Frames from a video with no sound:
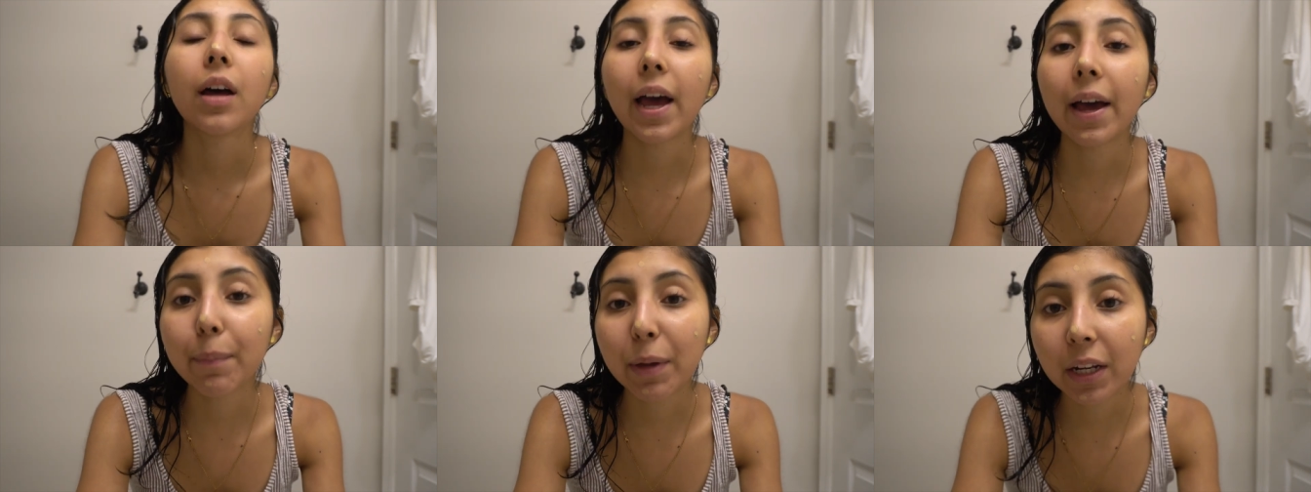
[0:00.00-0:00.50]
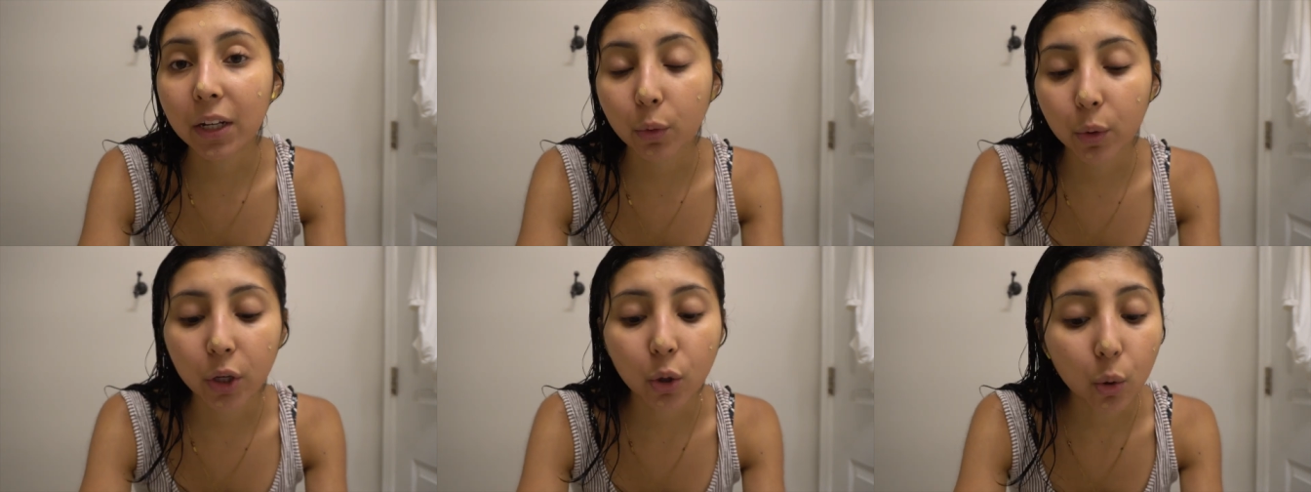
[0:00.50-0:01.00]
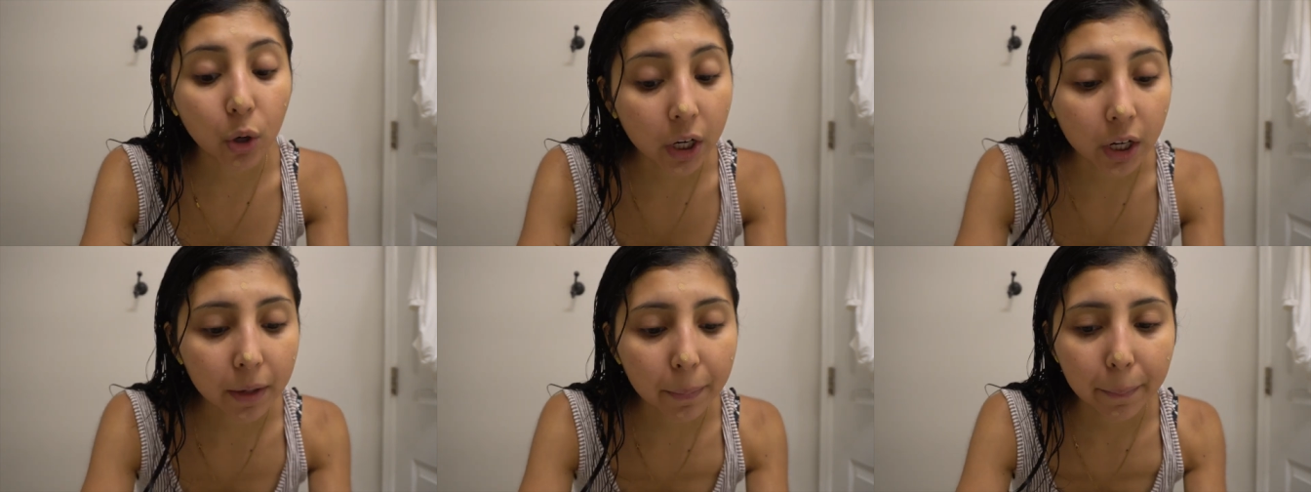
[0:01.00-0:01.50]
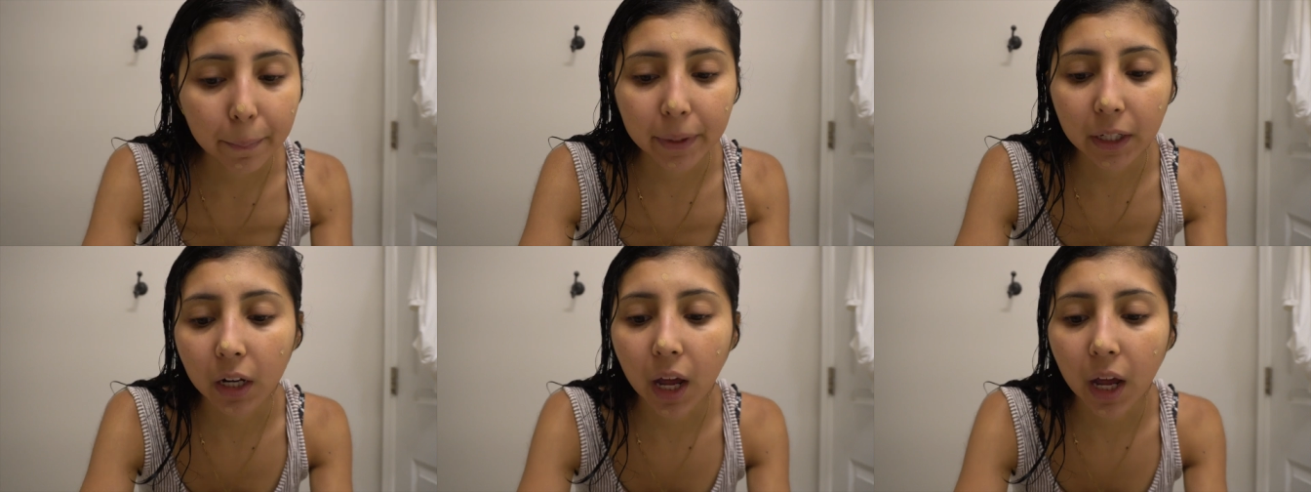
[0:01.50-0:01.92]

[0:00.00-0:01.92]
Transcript: I've been in New York, but